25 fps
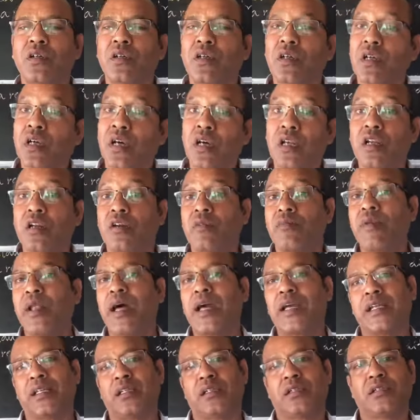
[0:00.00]
color
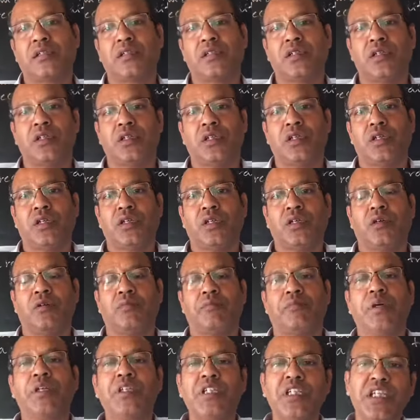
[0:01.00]
blind,
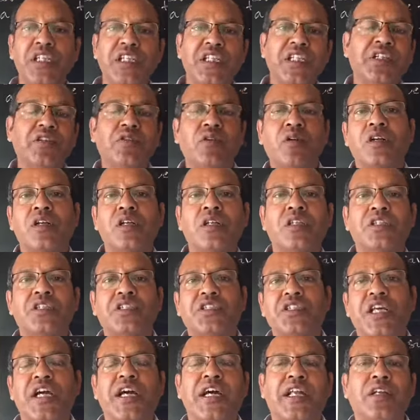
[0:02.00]
but he did not
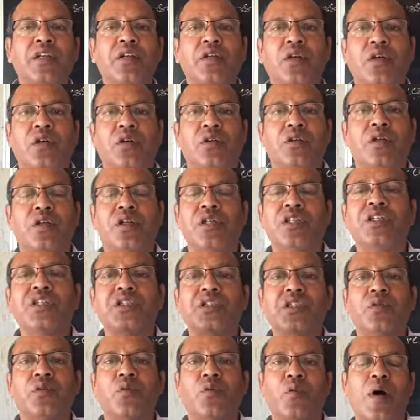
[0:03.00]
understand the
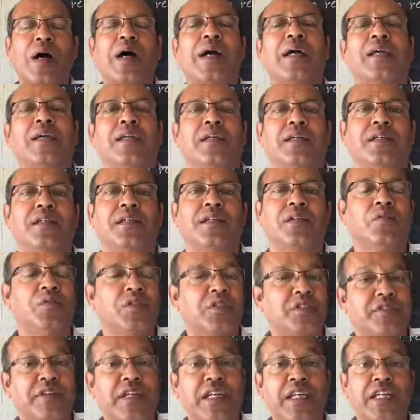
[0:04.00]
reason why. He
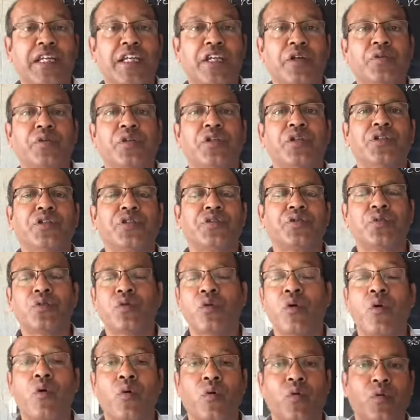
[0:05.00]
was very curious to
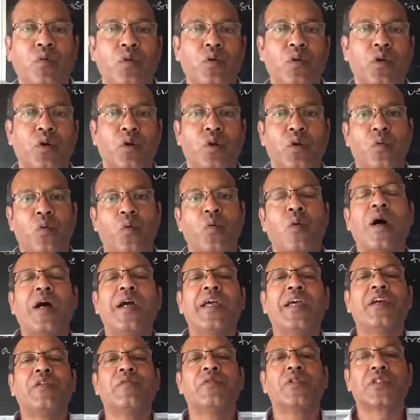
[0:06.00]
know
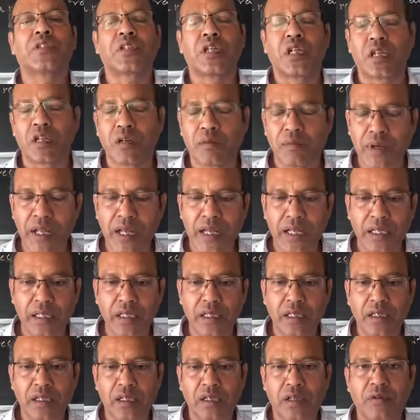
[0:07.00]
why he was color
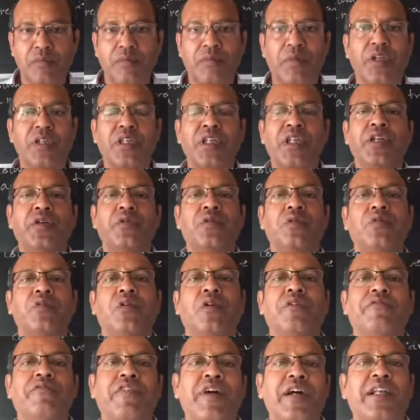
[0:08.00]
blind, but he could
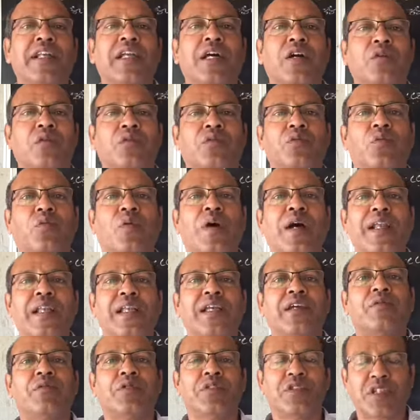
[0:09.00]
not find out while
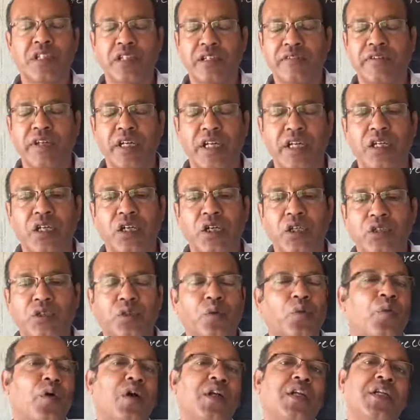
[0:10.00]
he was living.
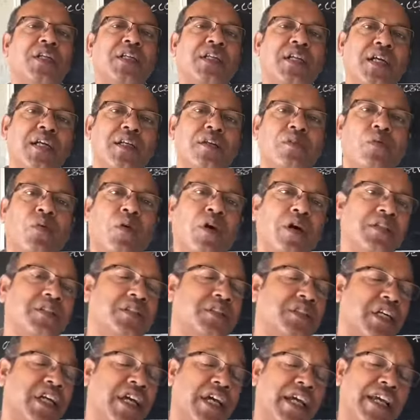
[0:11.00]
So what he did
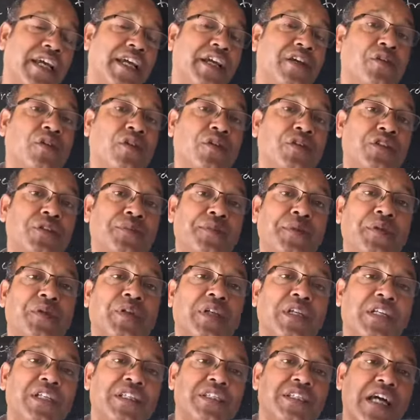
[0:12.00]
was he
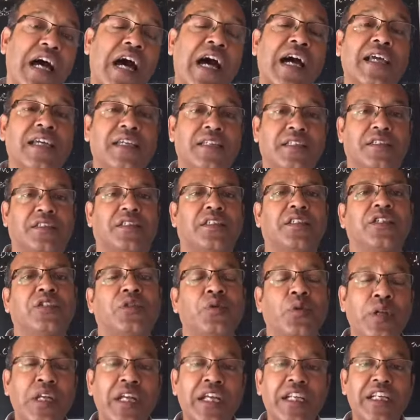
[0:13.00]
contributed his eyes, he
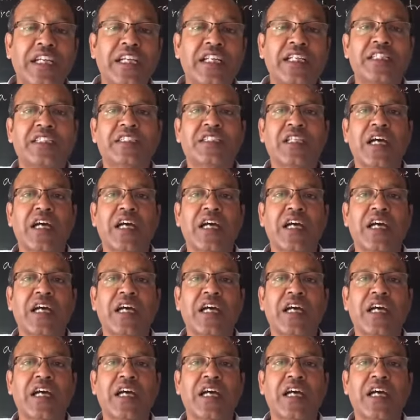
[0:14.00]
donated his